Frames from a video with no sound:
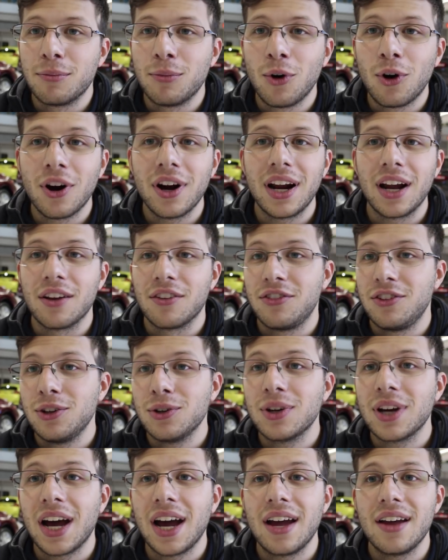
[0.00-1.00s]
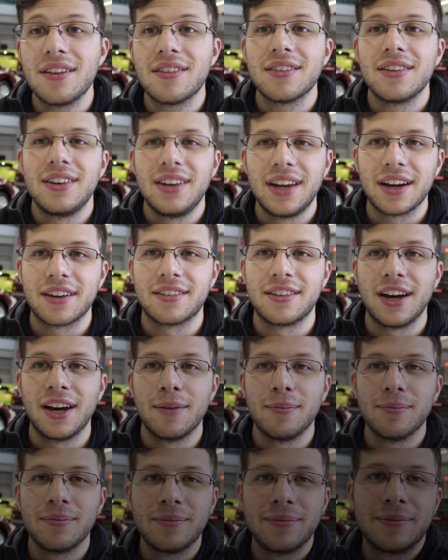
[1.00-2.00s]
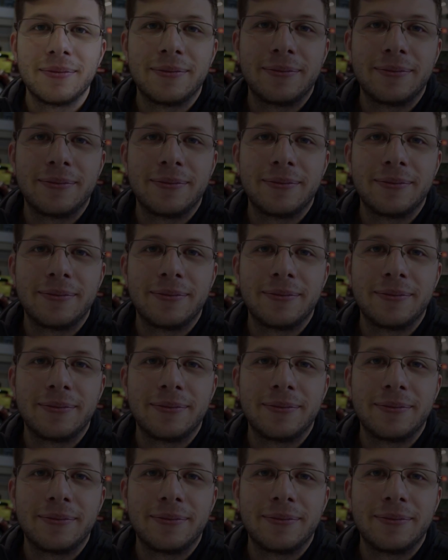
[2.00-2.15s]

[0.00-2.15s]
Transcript: more, and I'll see you guys next time.